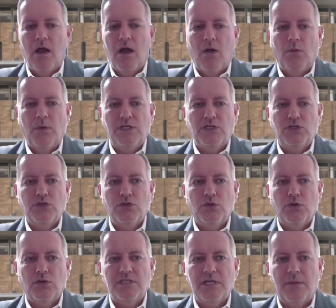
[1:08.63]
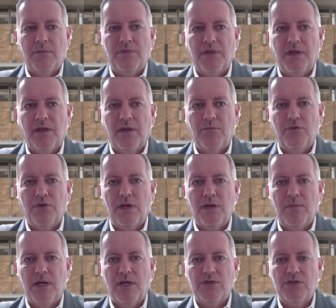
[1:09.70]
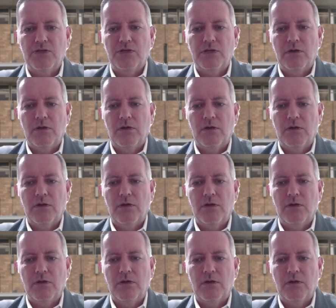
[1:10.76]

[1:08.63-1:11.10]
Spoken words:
We saw something pretty much